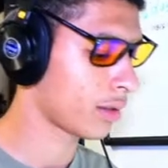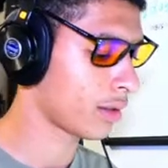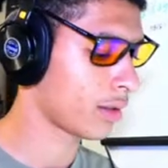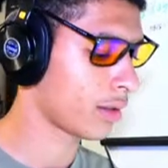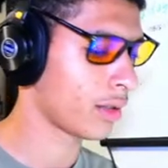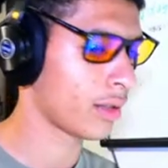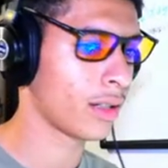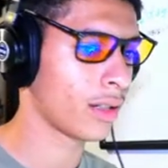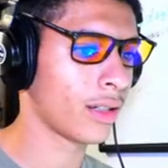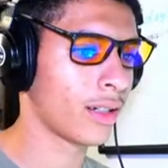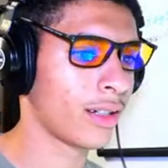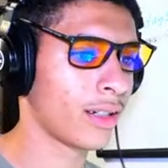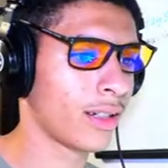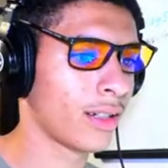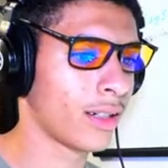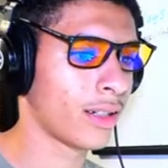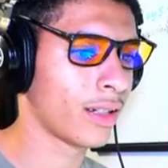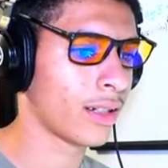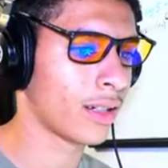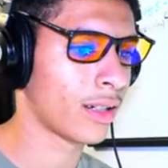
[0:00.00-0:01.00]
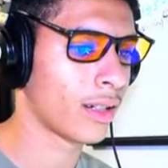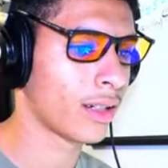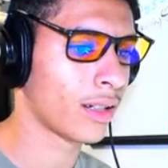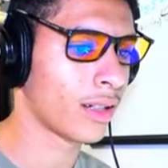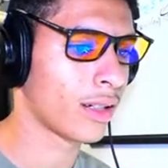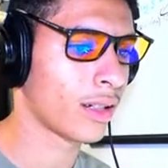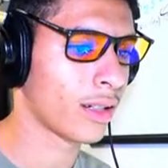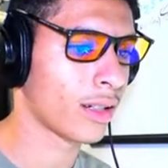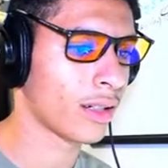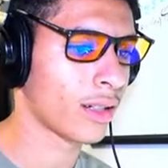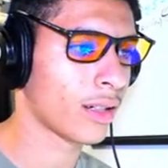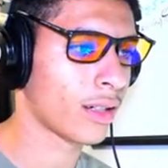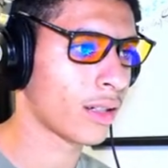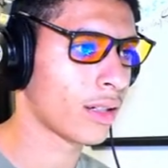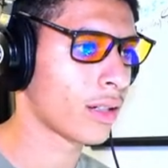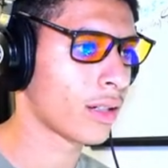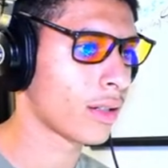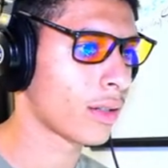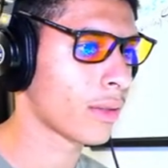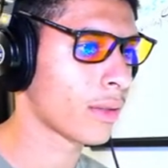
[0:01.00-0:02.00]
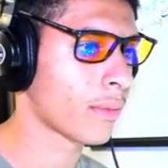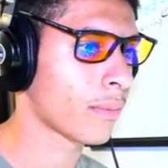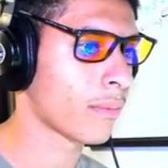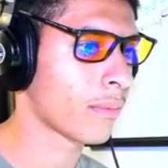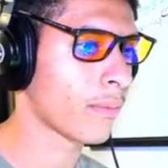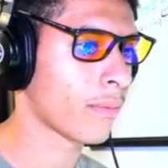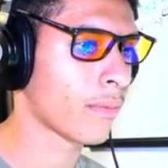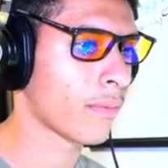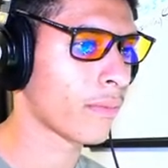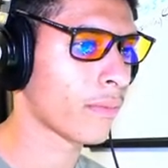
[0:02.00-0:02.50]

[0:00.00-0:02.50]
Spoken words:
Nothing is said.